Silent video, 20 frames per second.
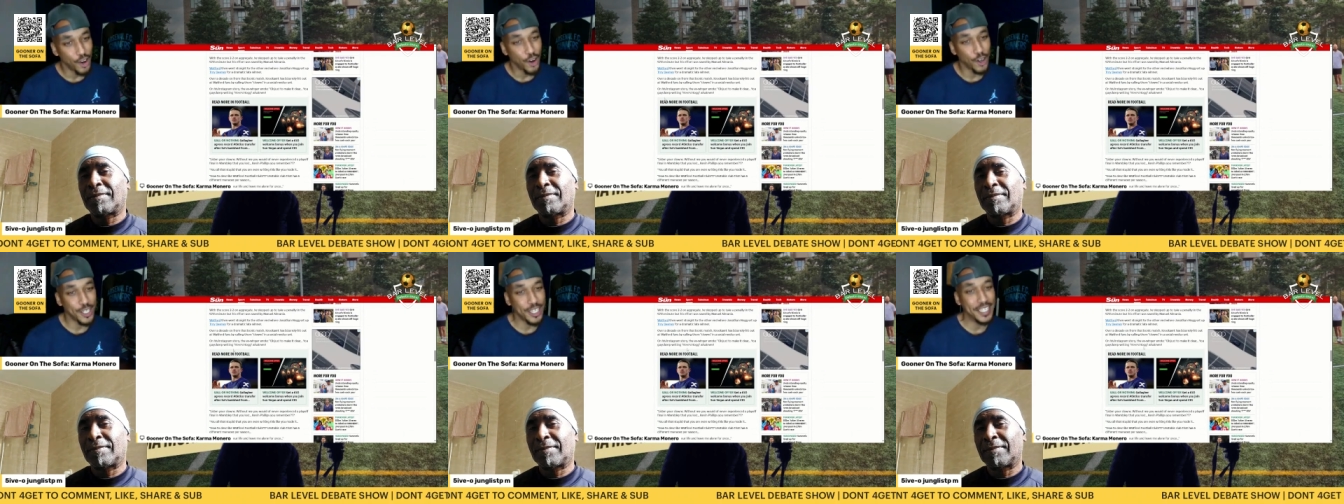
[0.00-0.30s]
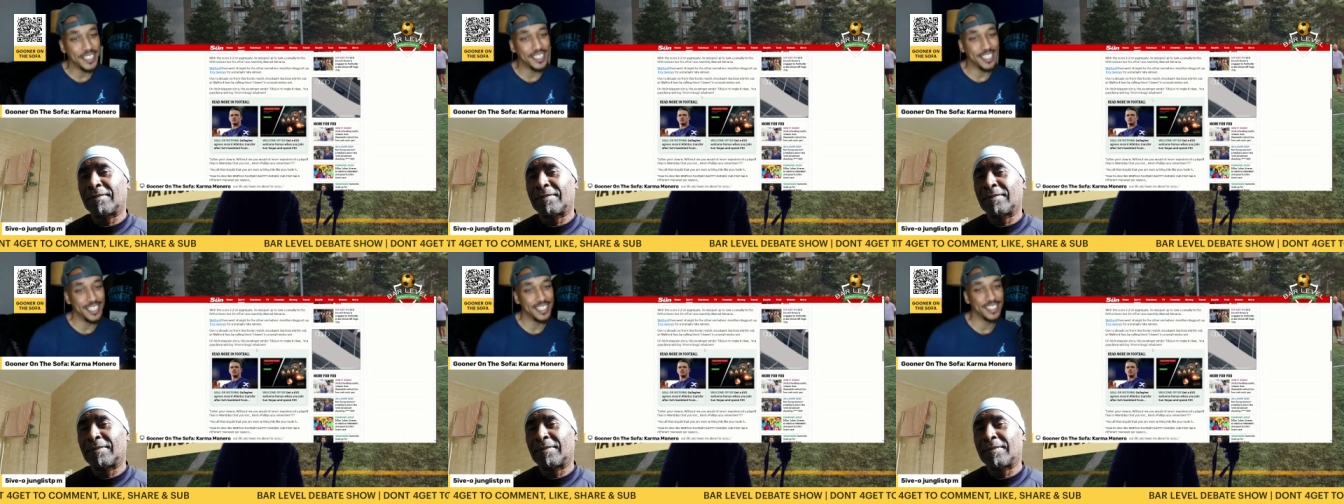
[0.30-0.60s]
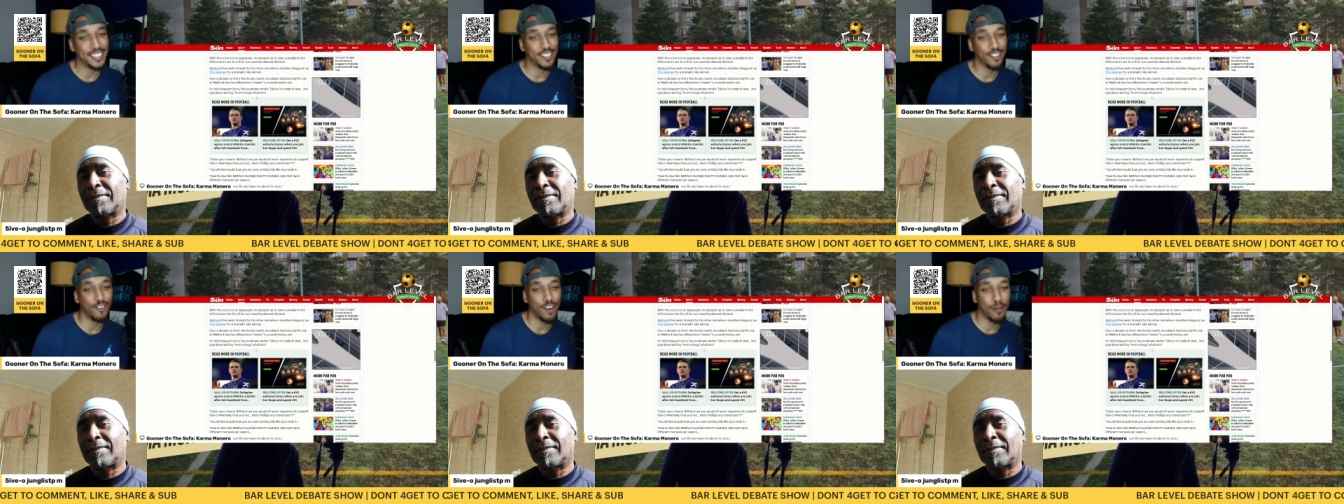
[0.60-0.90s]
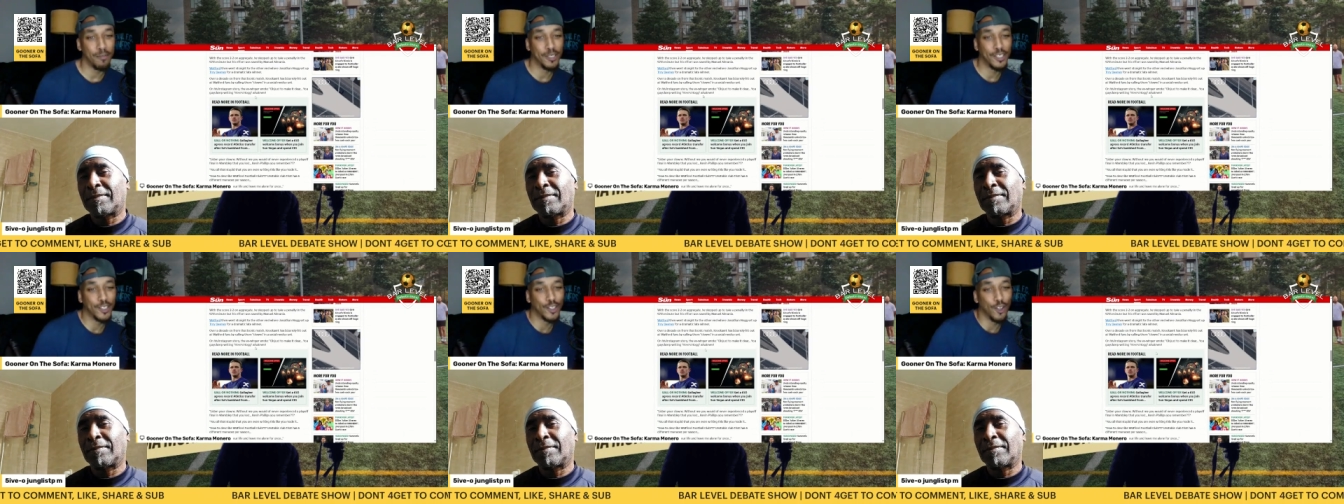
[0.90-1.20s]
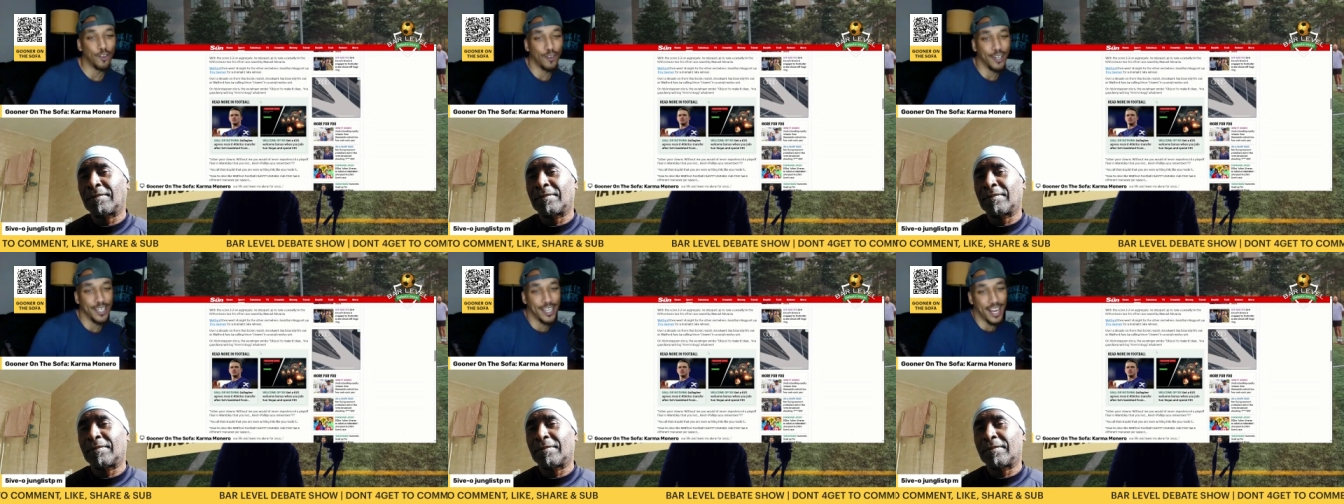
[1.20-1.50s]
On his Instagram
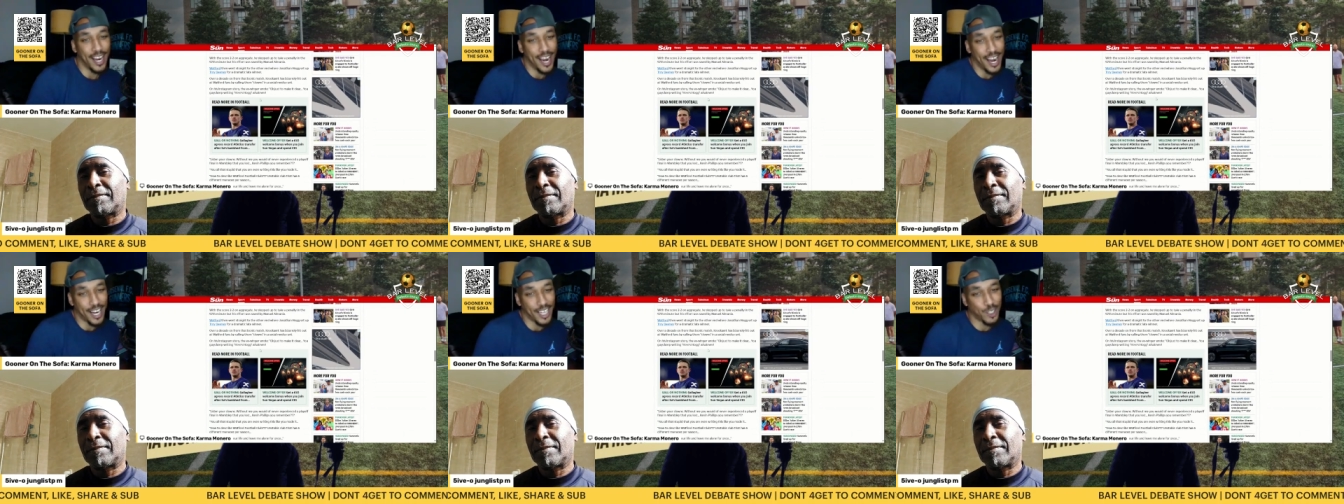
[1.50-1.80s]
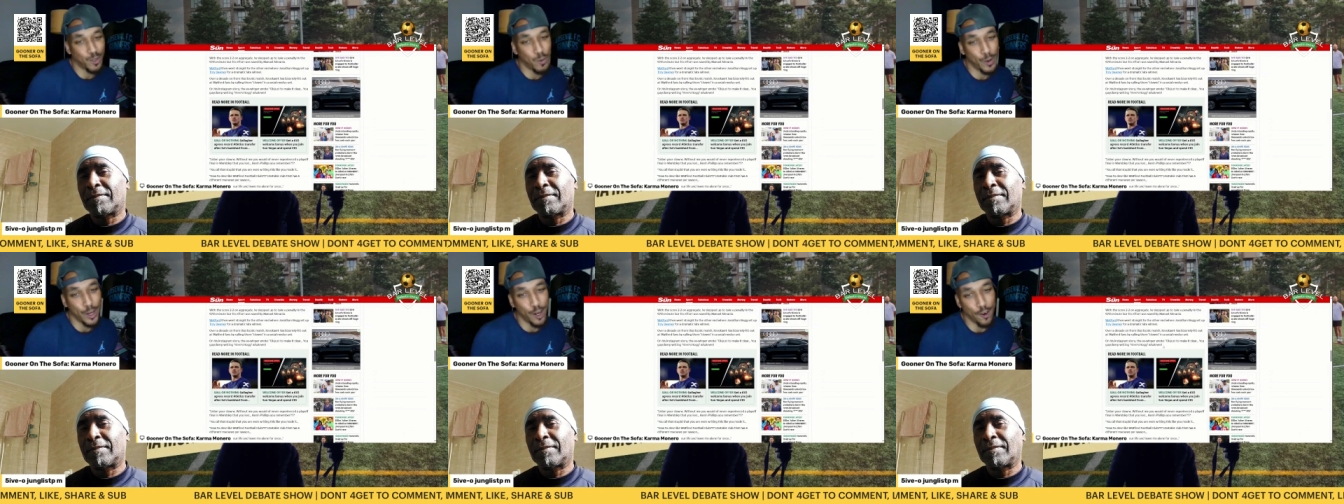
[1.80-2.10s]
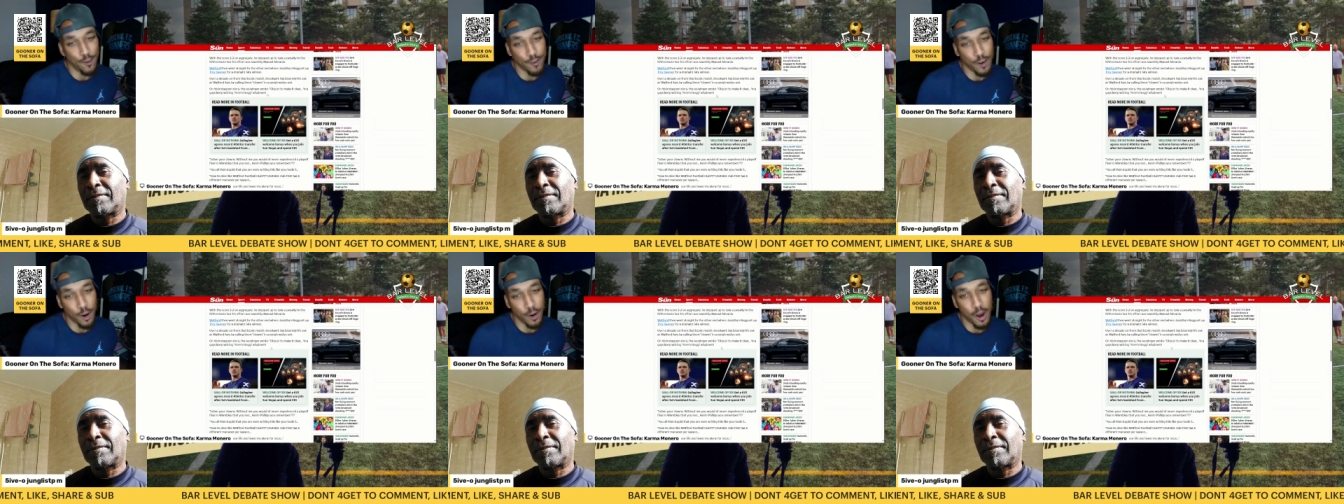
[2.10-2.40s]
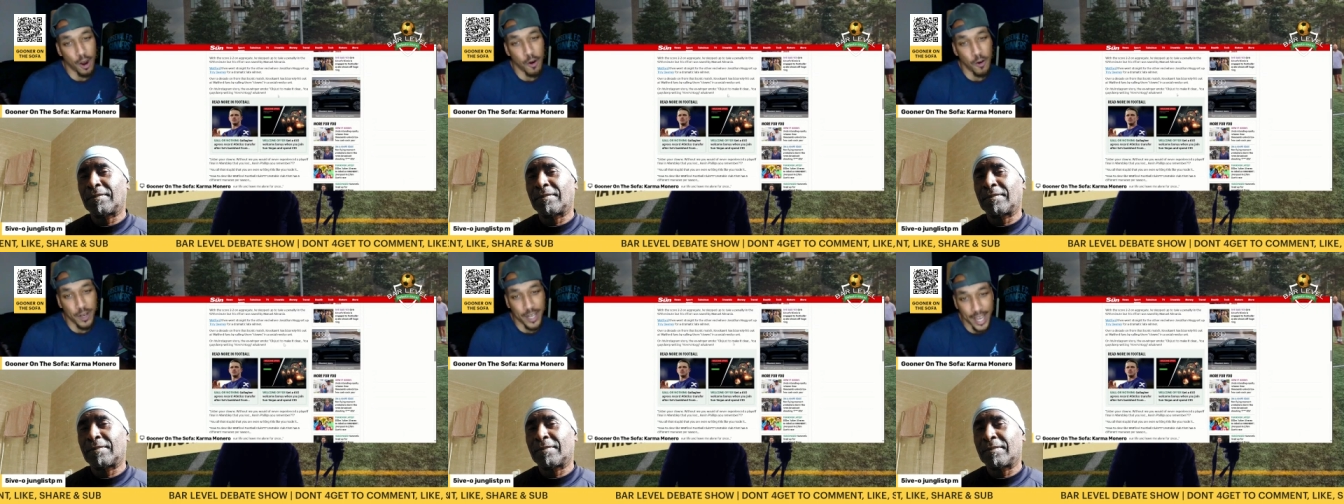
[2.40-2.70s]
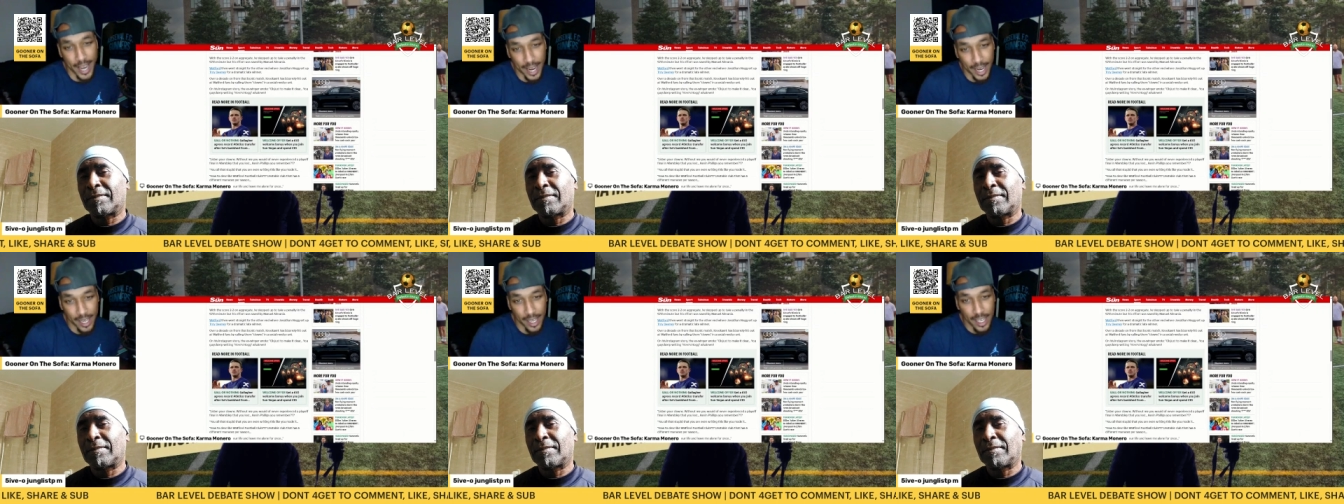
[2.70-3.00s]
story, the ex-winger wrote,
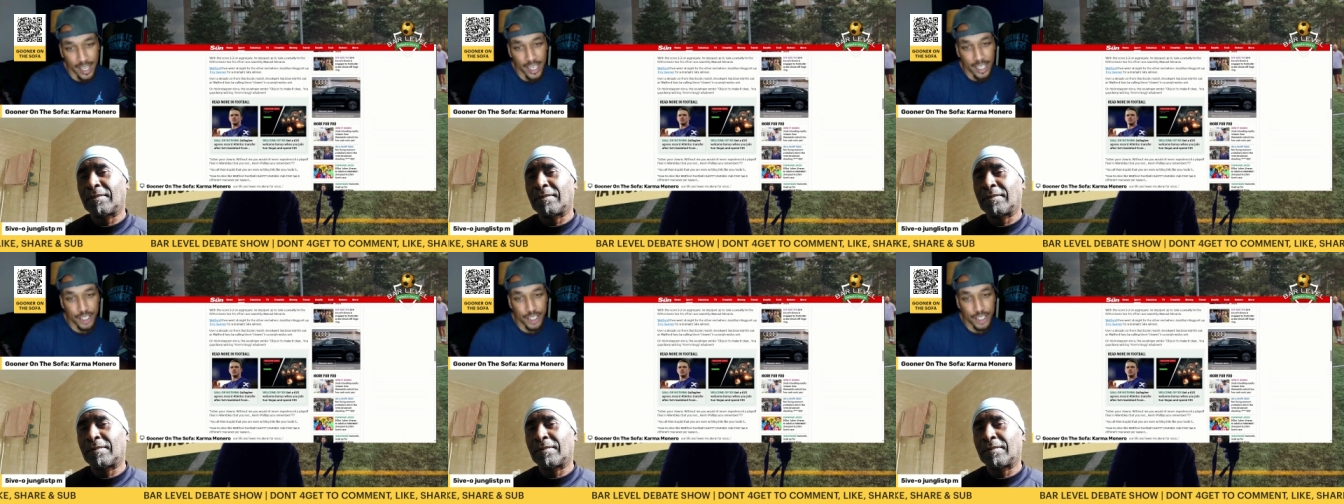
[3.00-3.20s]
okay,